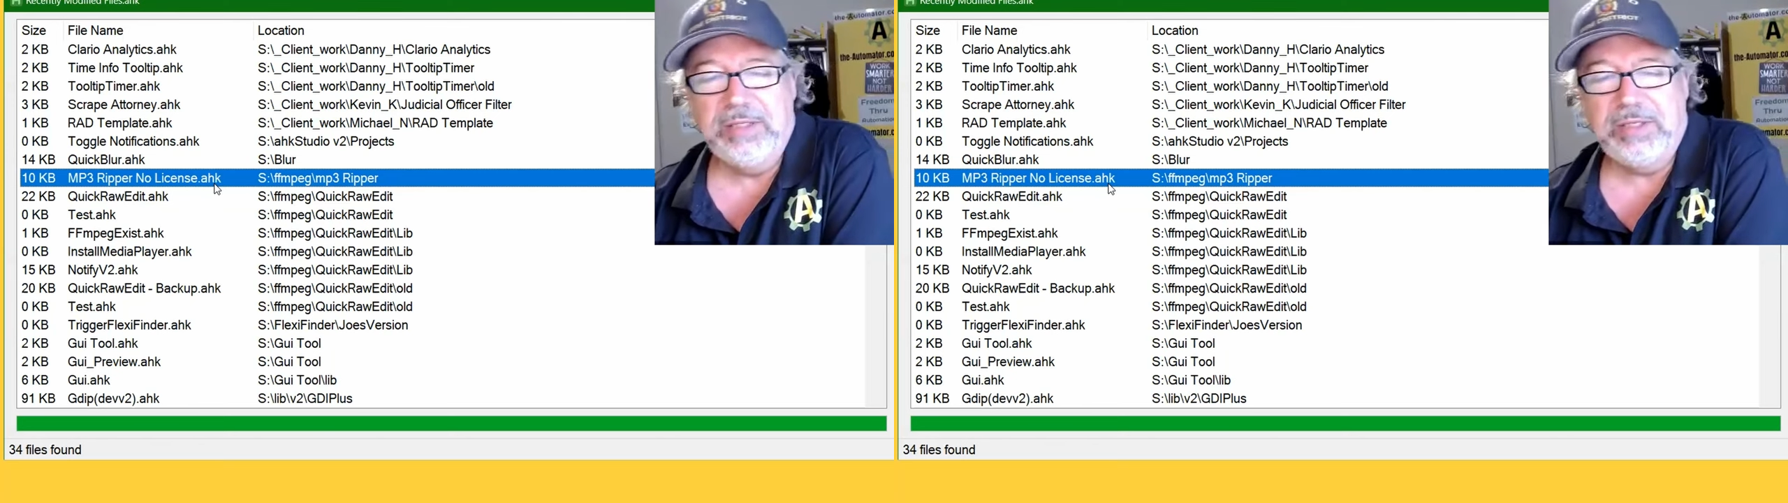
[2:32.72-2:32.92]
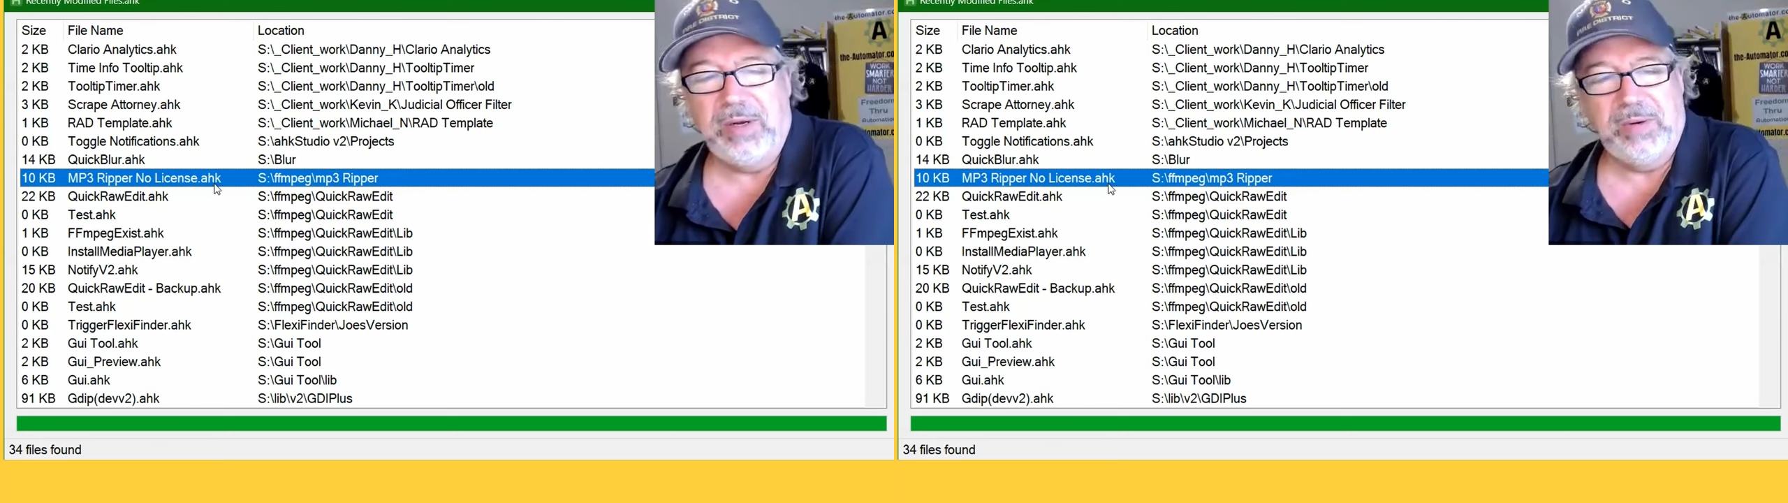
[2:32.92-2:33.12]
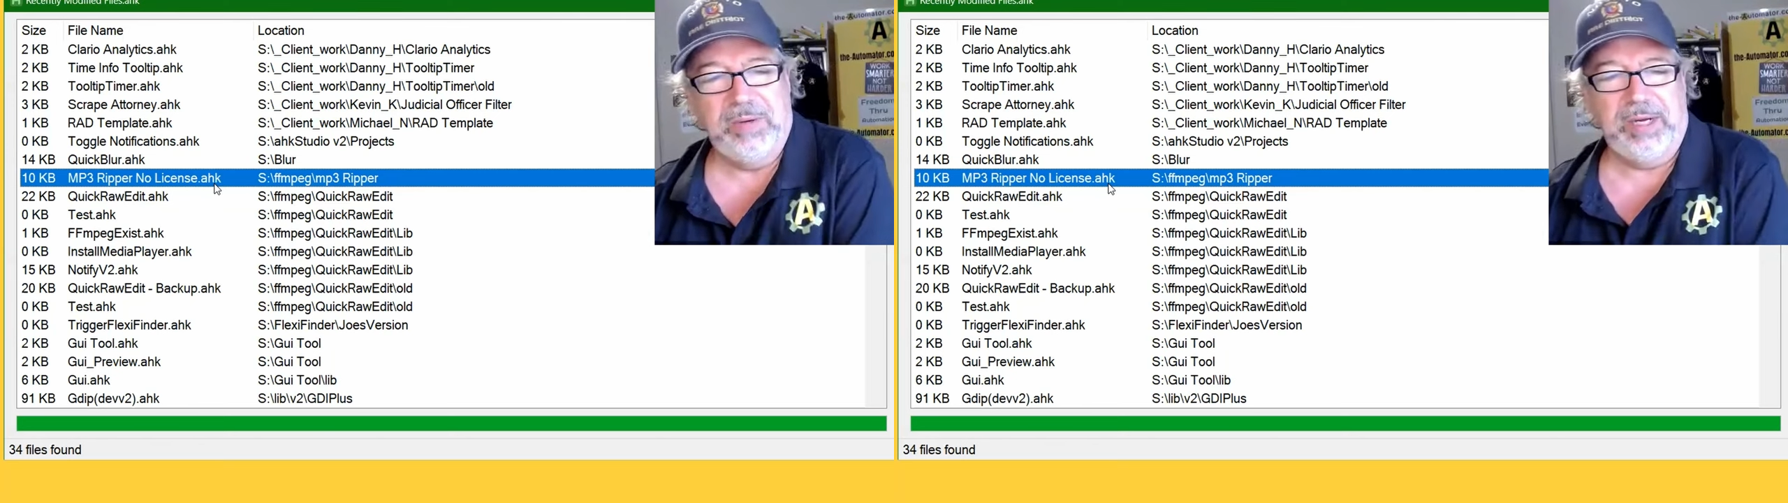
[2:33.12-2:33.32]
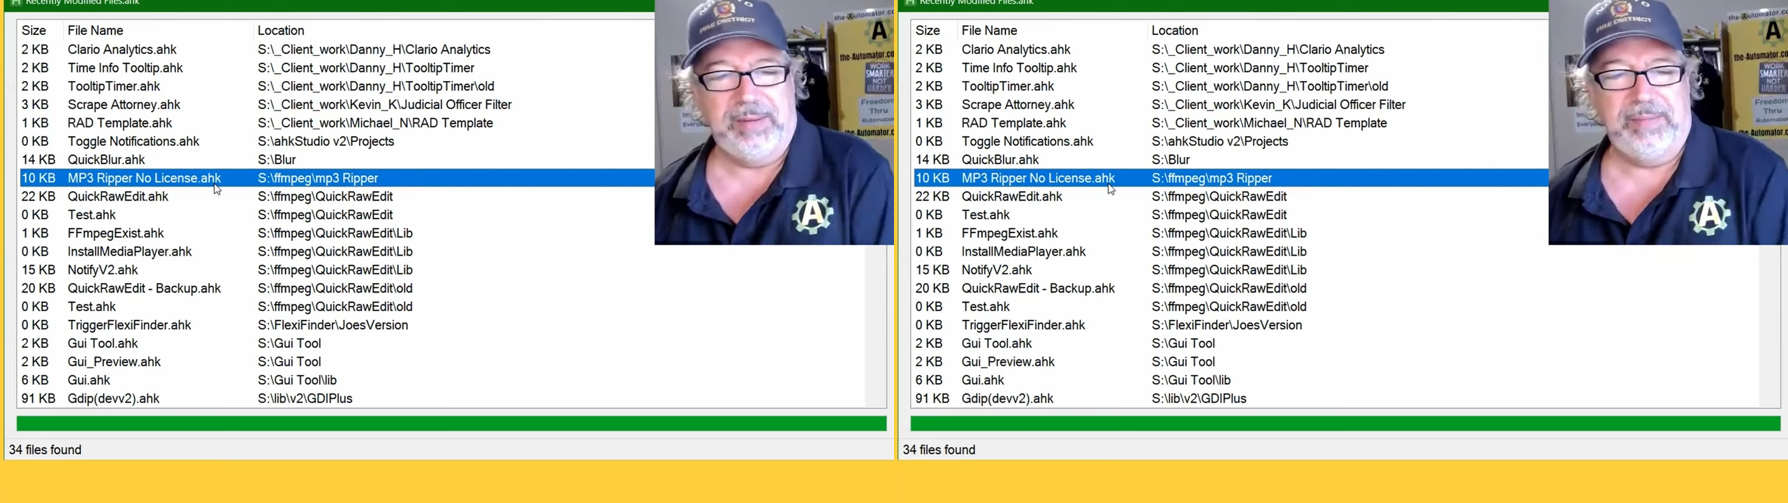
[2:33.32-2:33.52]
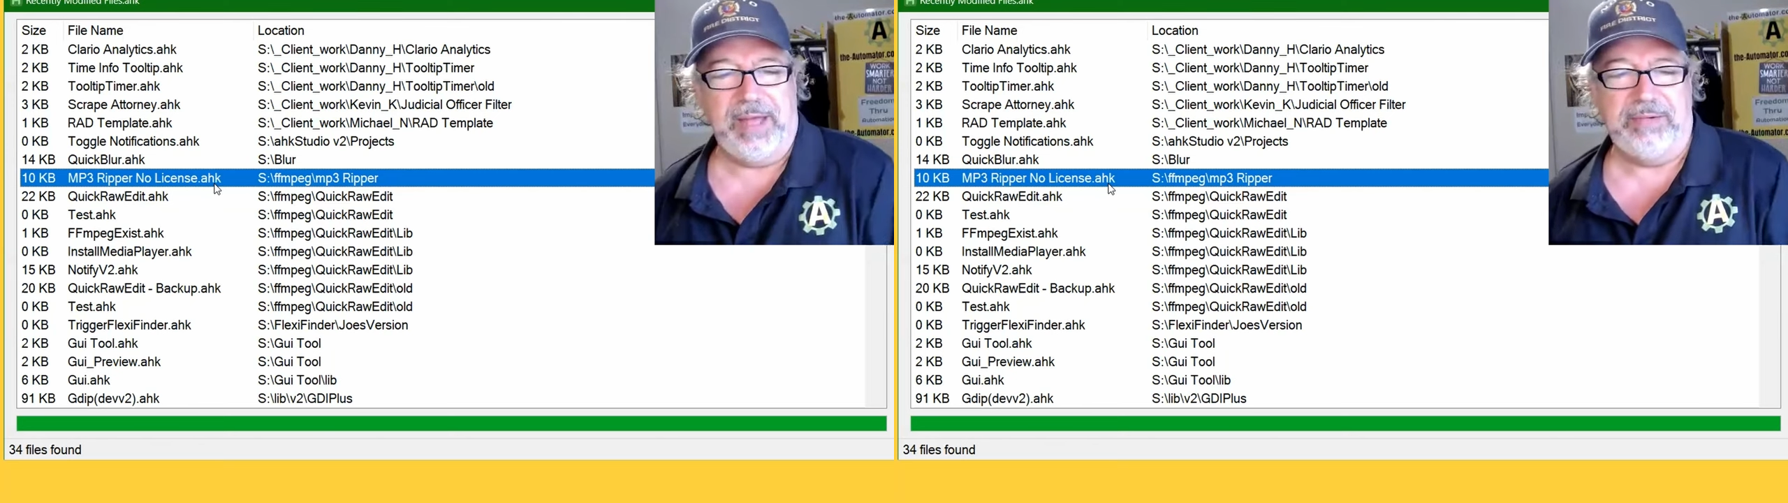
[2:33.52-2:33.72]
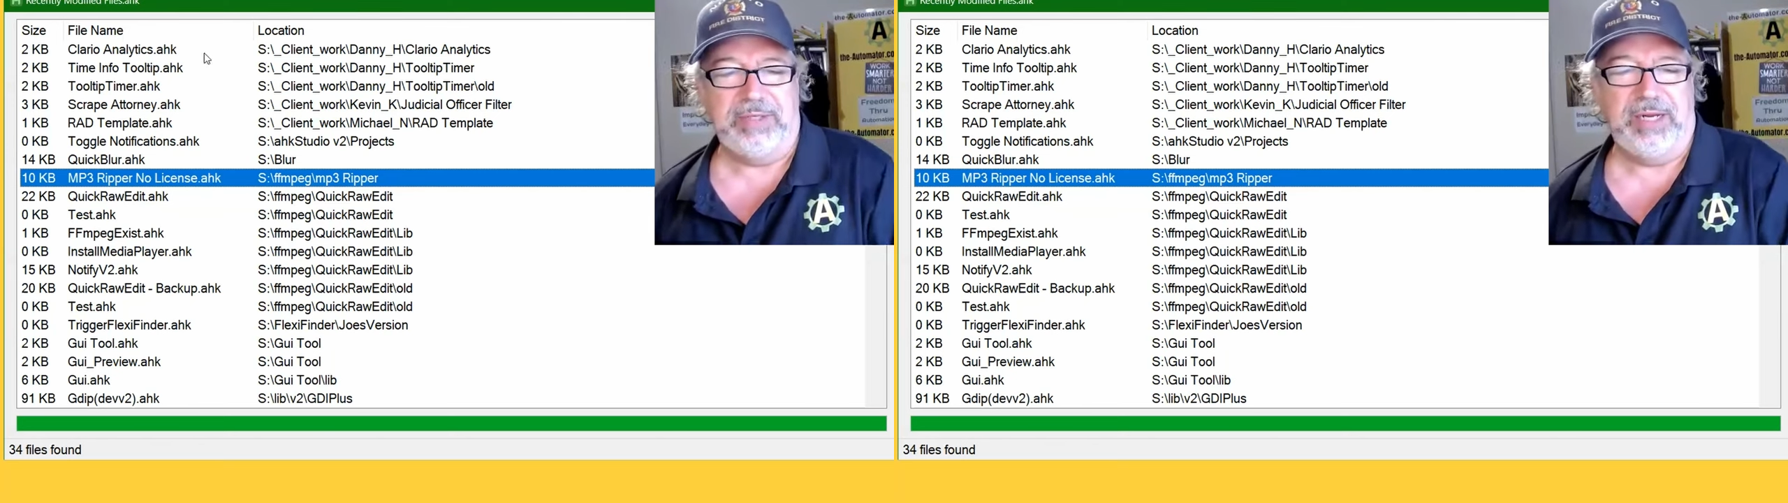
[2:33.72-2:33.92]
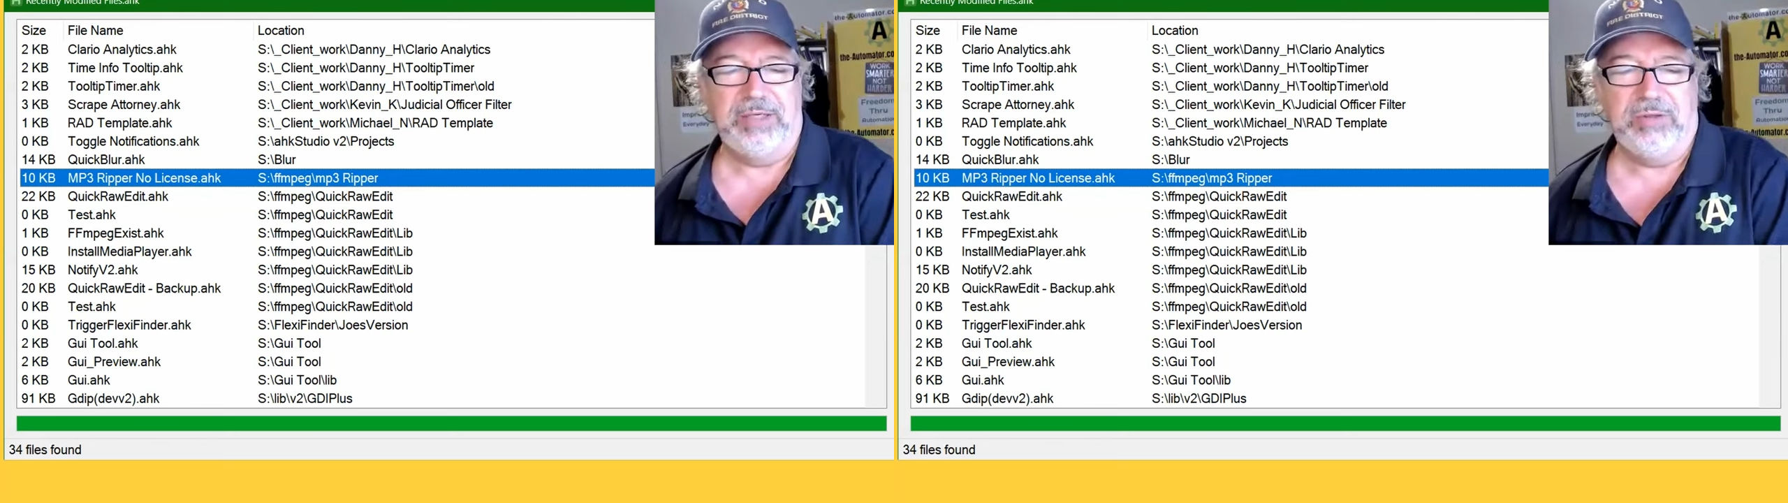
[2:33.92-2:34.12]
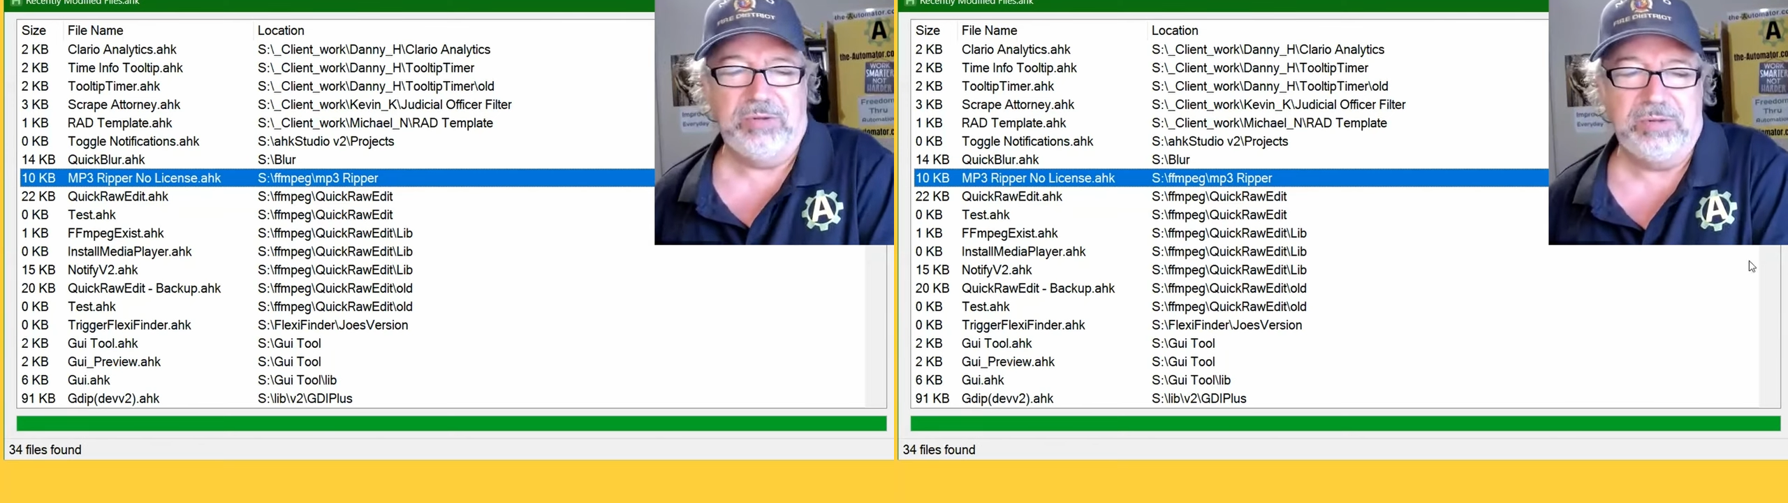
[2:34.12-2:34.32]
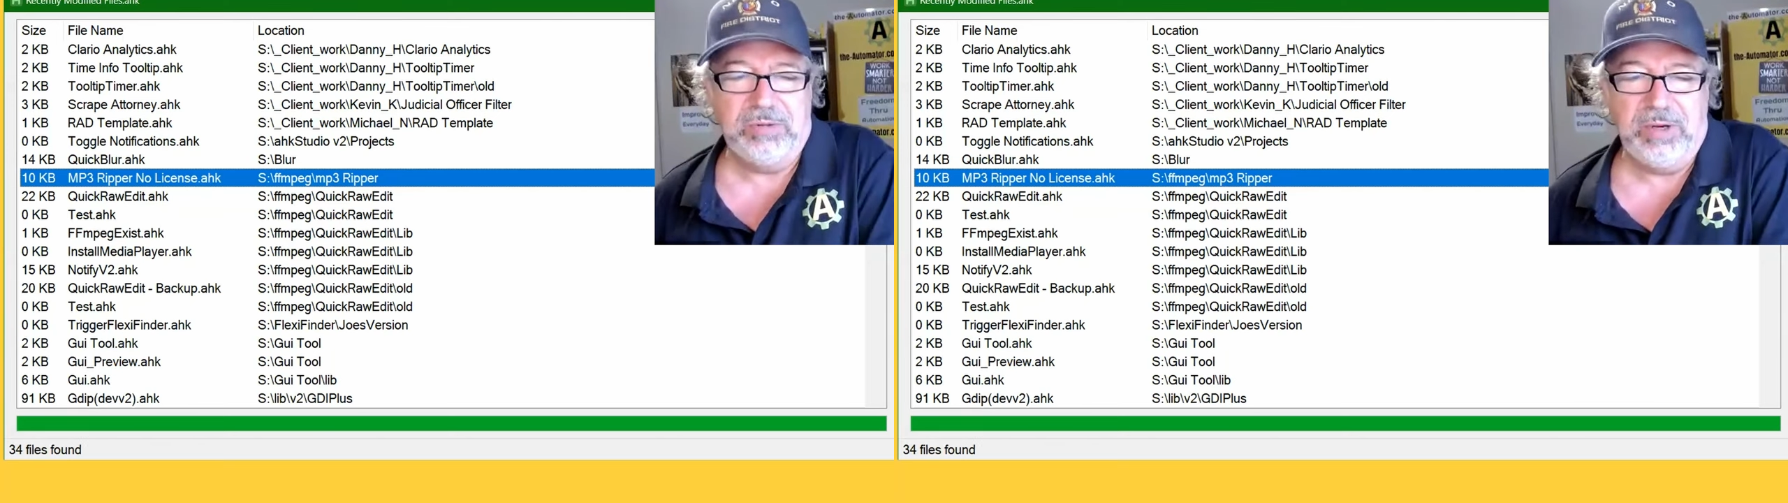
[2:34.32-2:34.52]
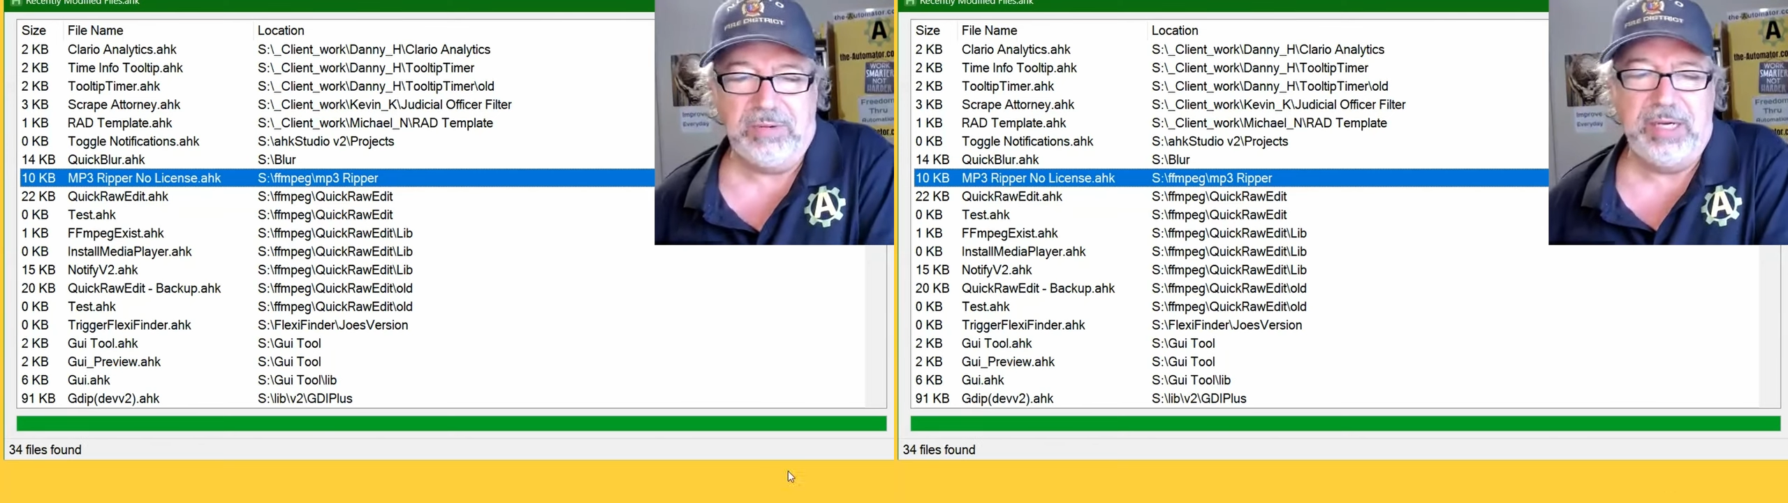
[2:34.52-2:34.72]
So um, that was a nice, cool,
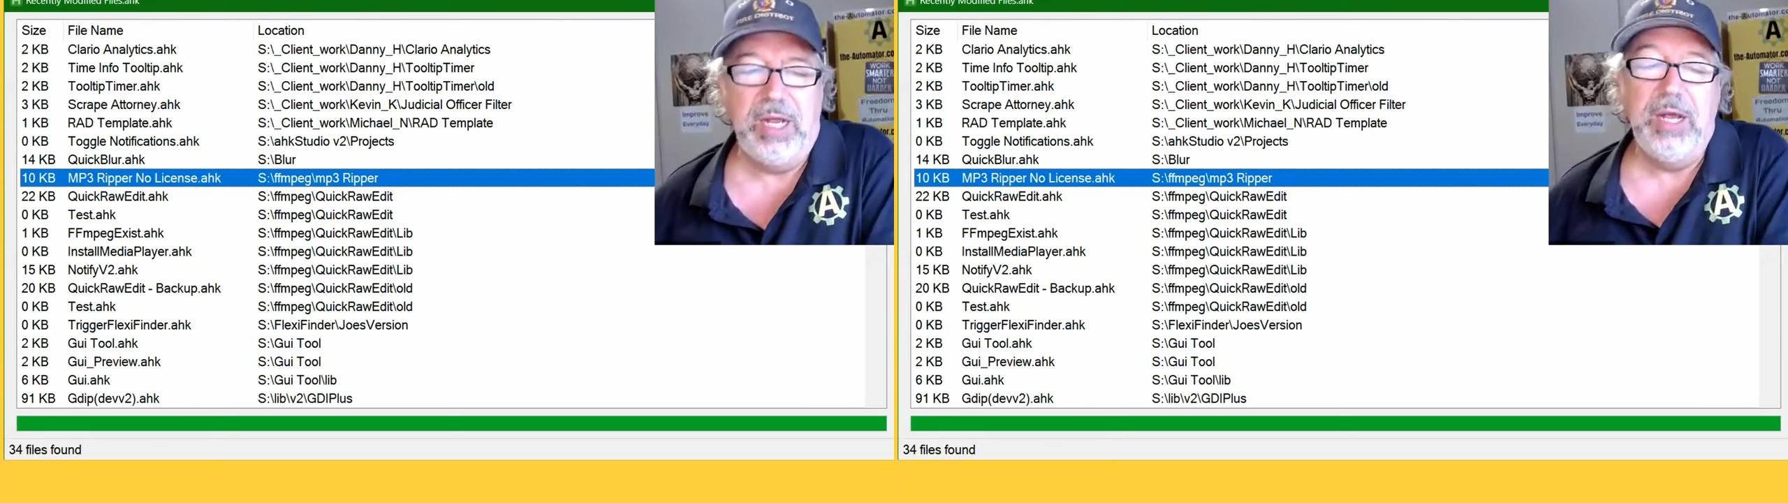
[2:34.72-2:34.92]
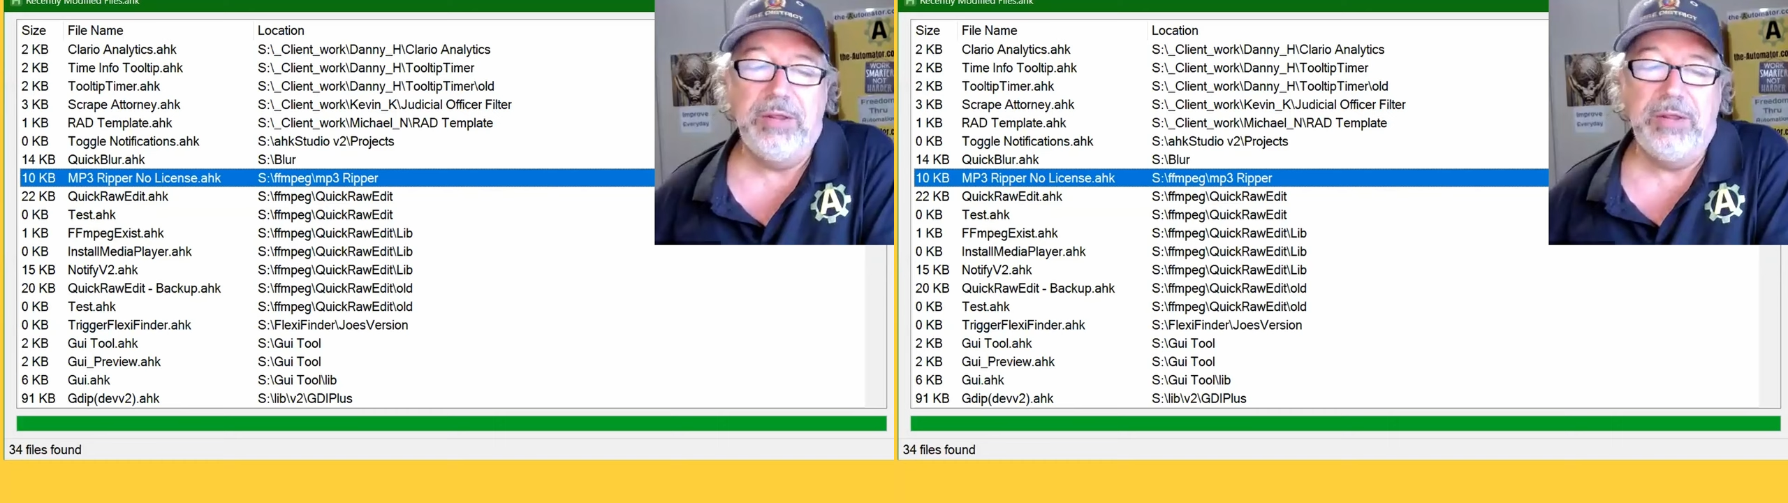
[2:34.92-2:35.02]
quick one.